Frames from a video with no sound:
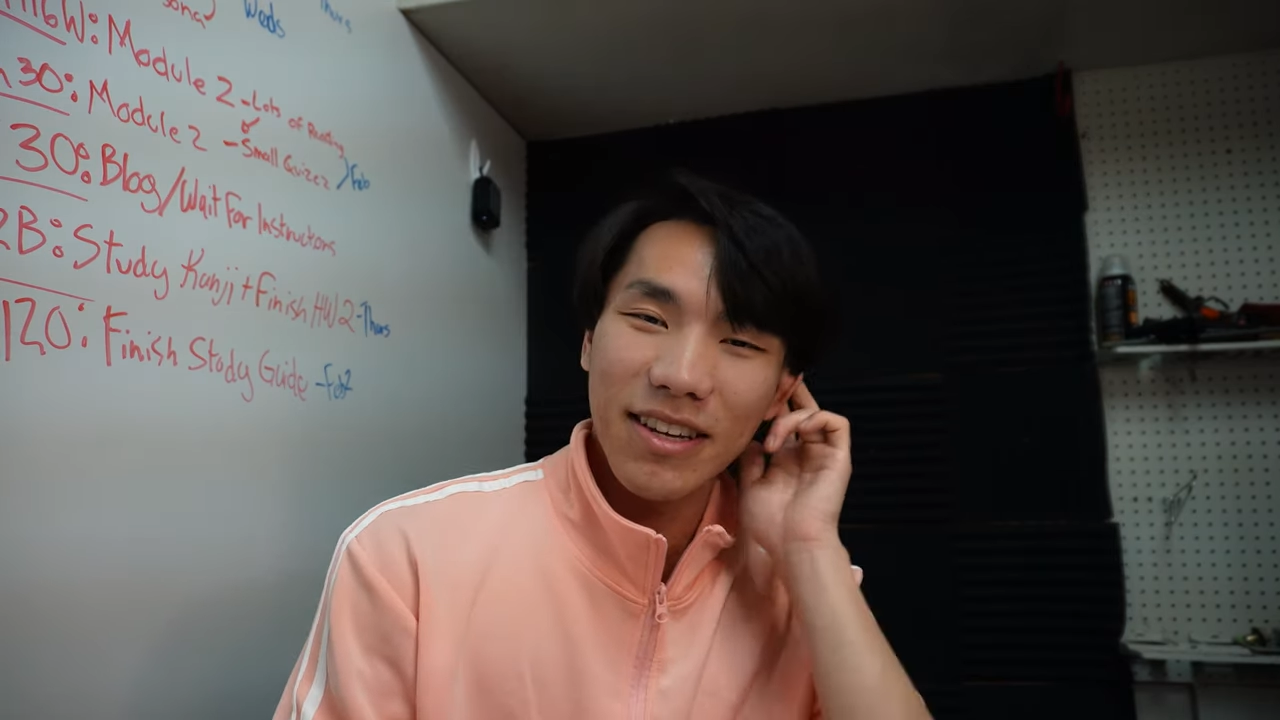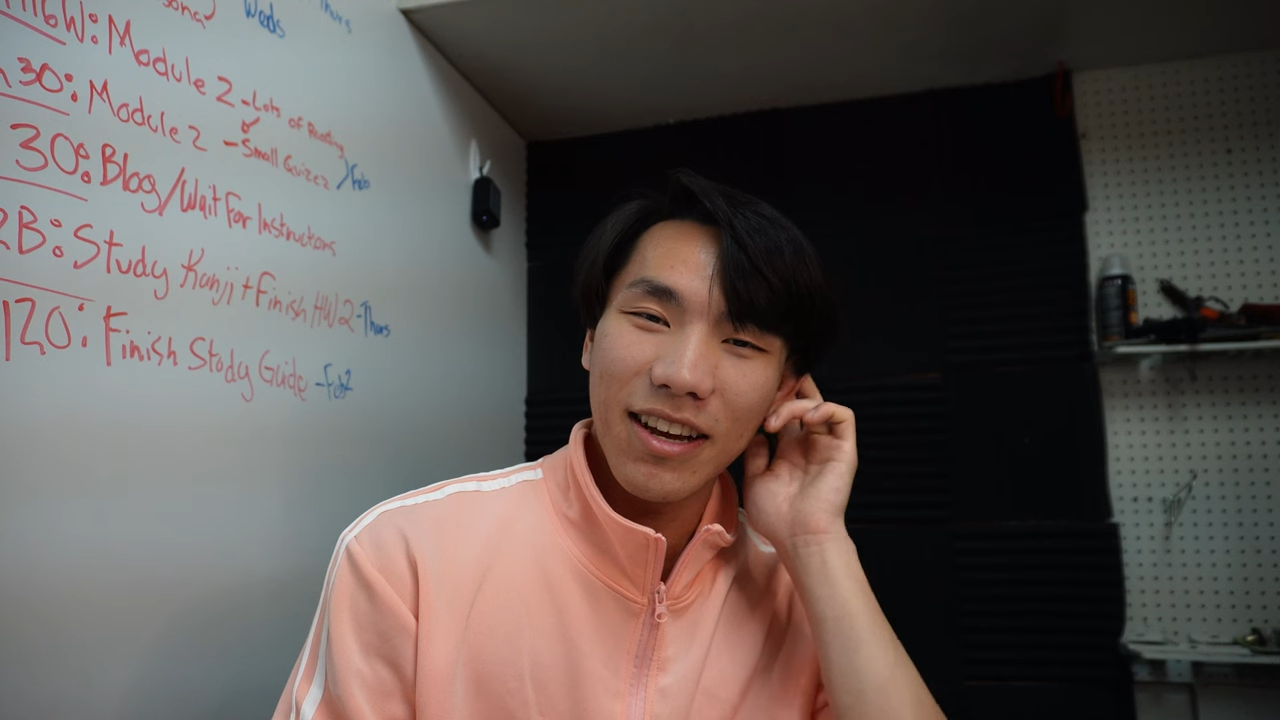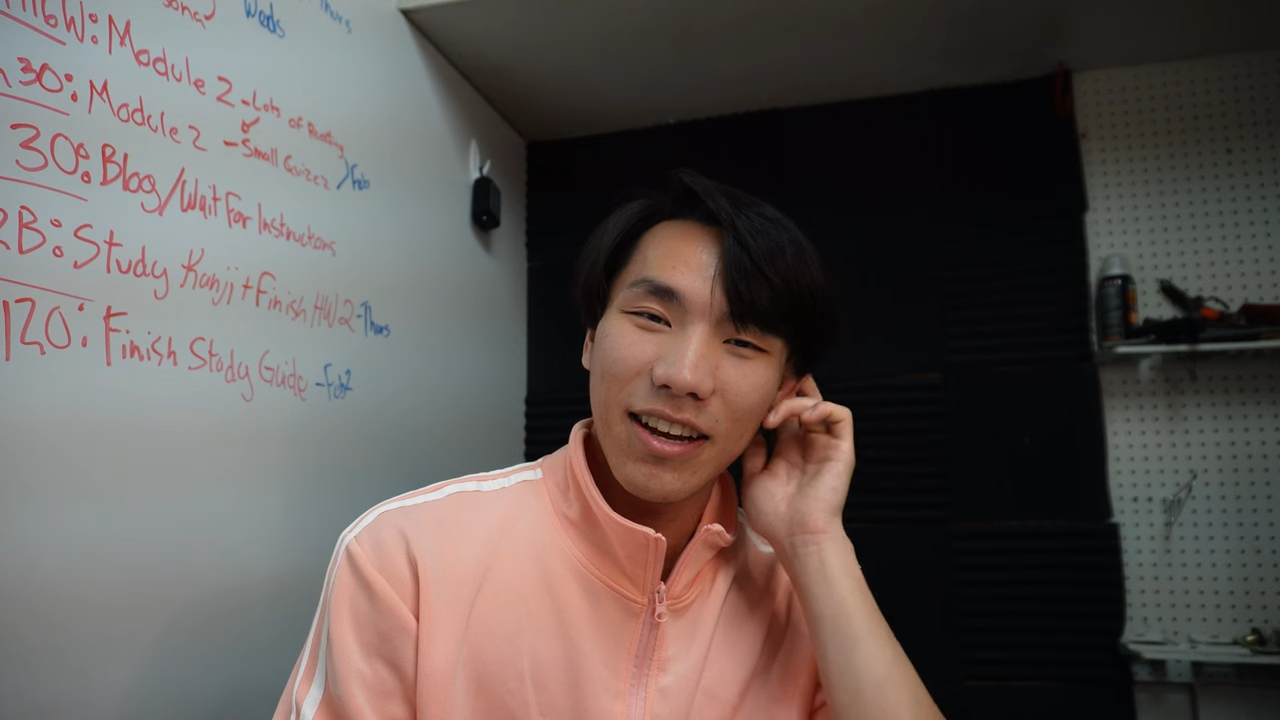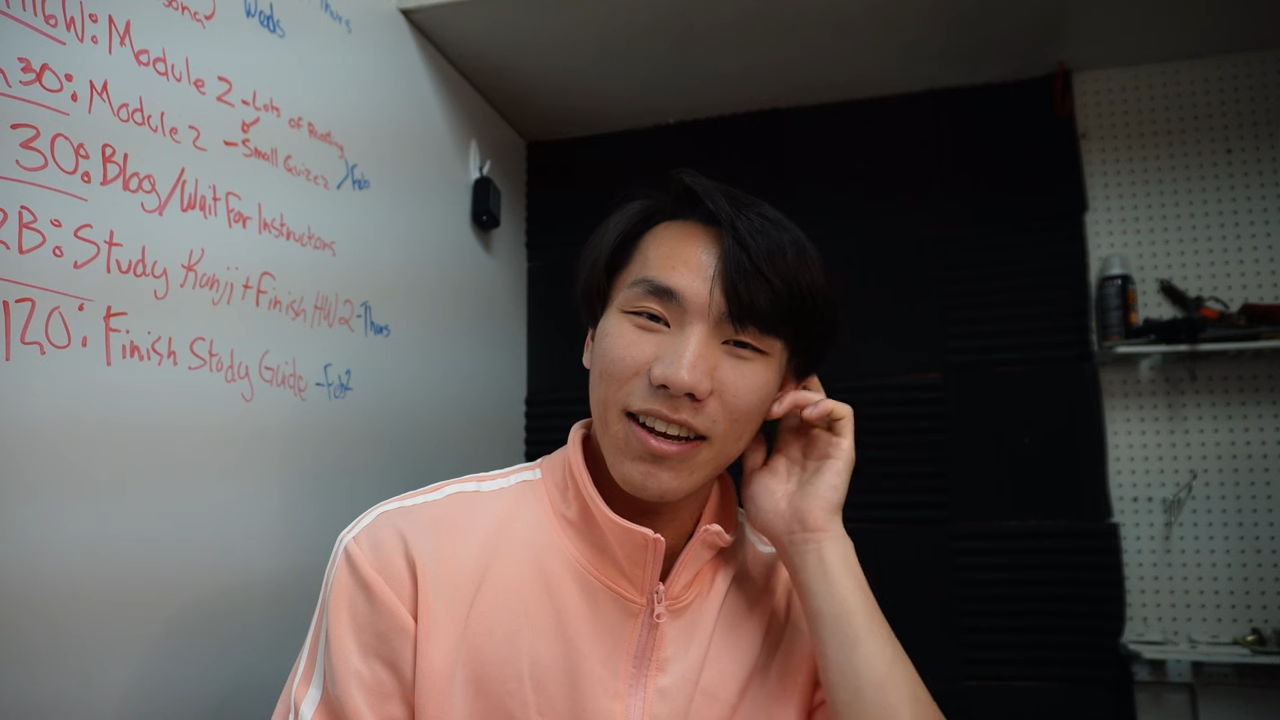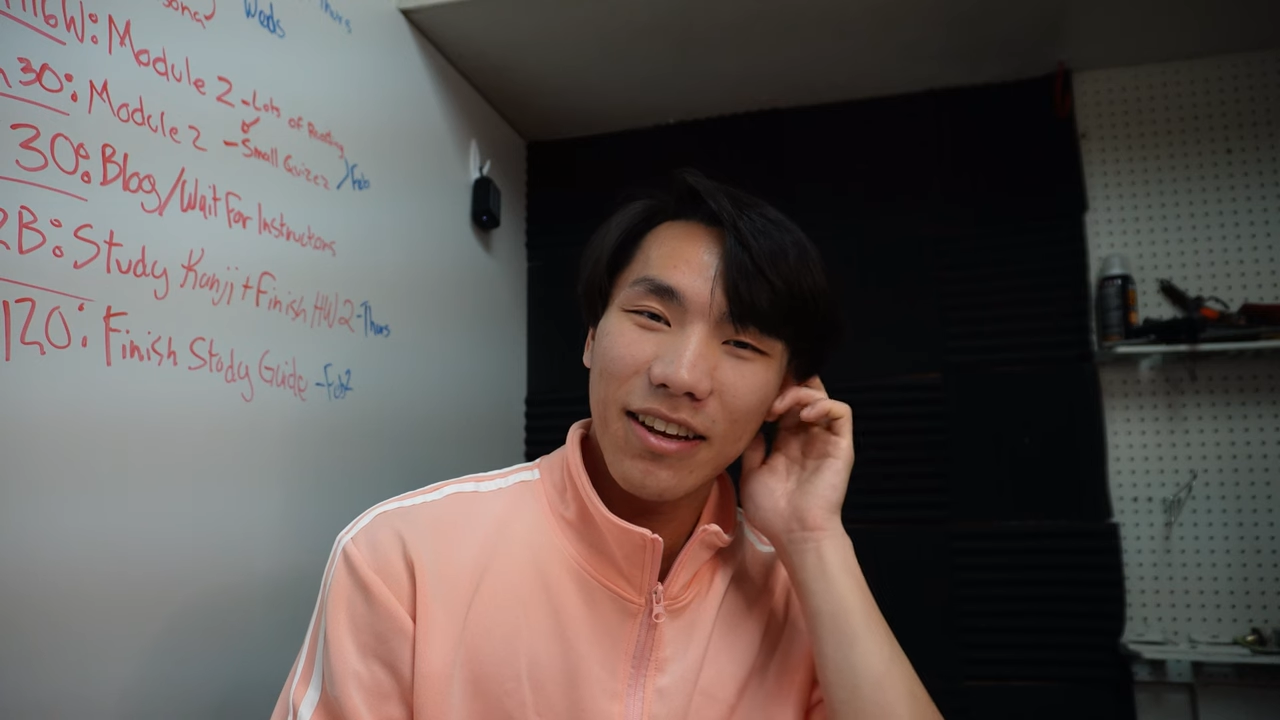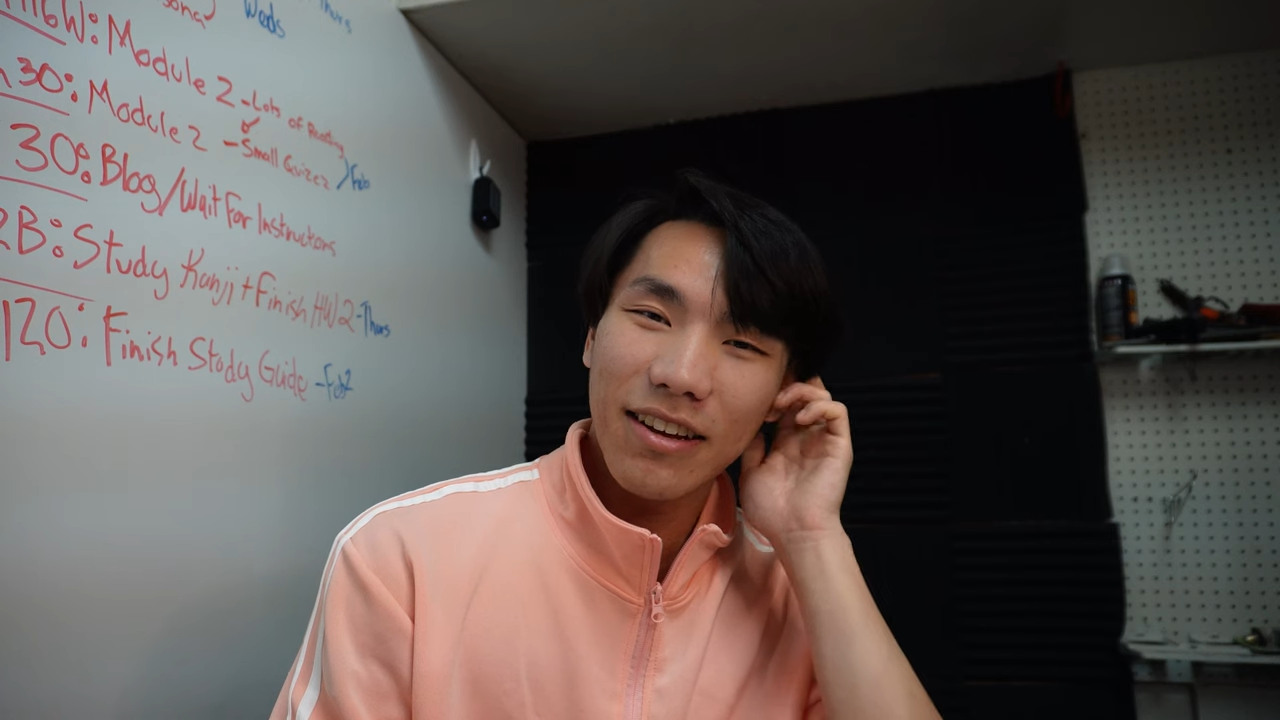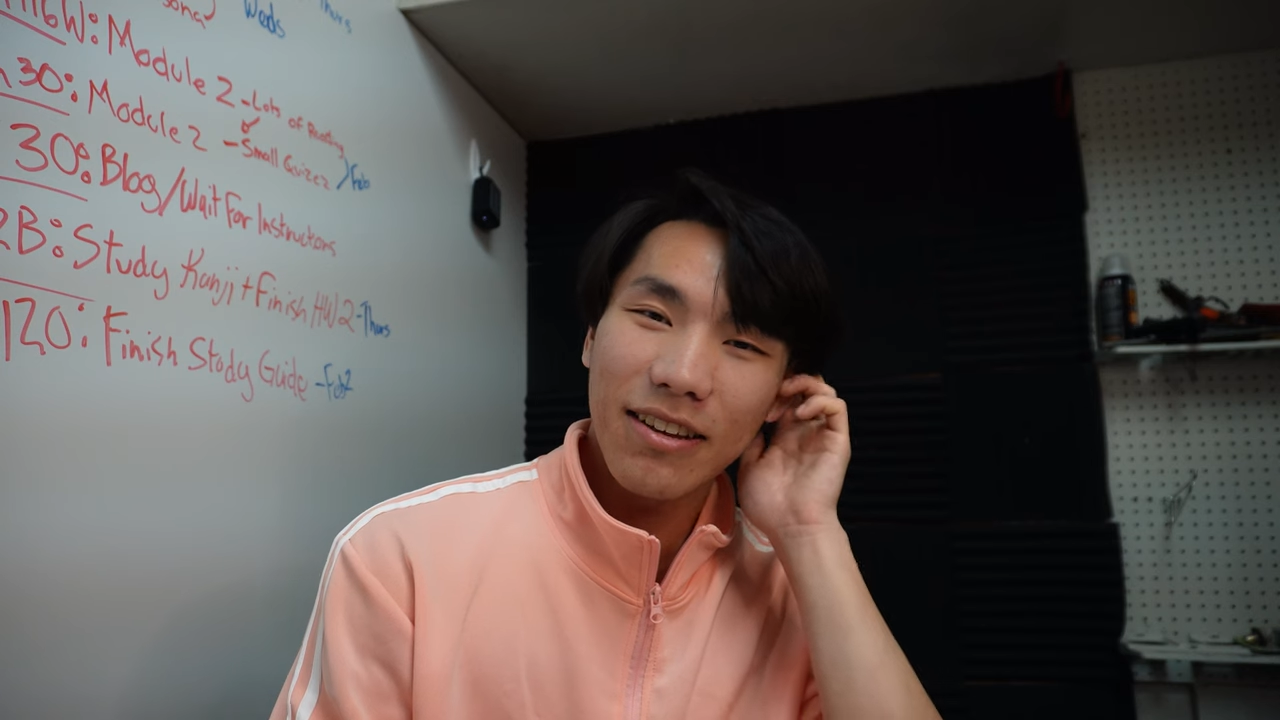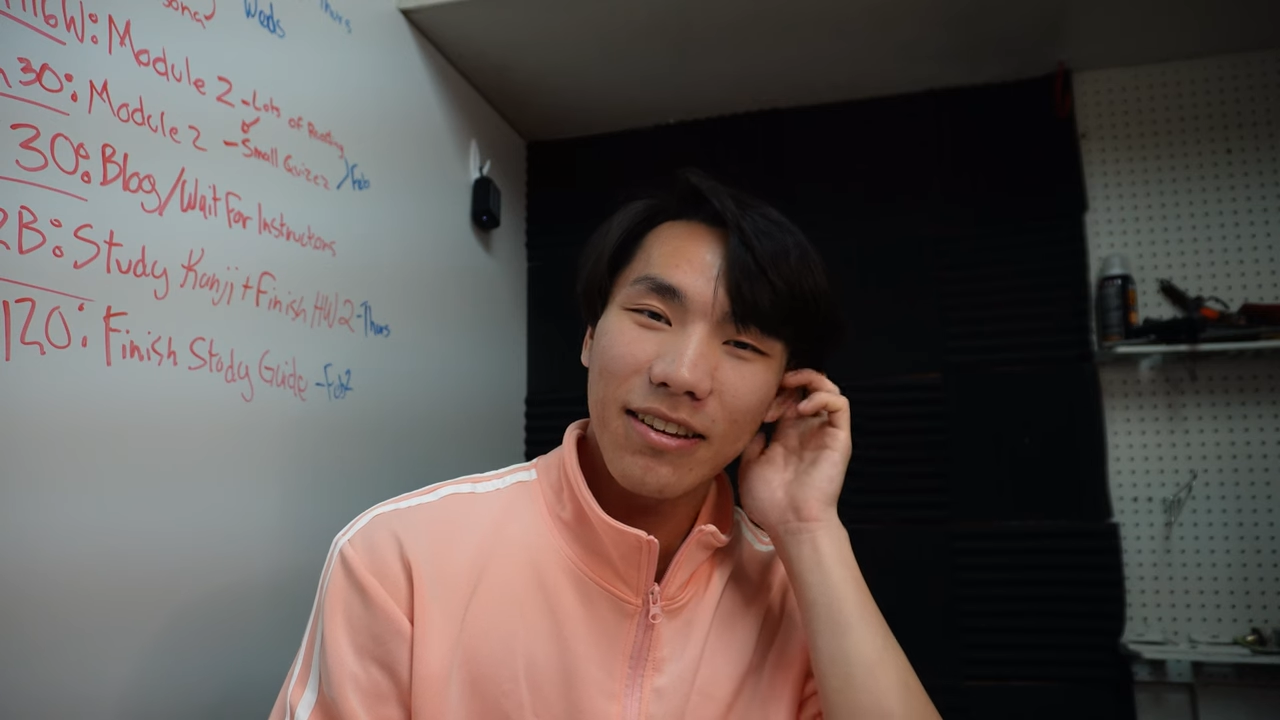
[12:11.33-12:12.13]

uh,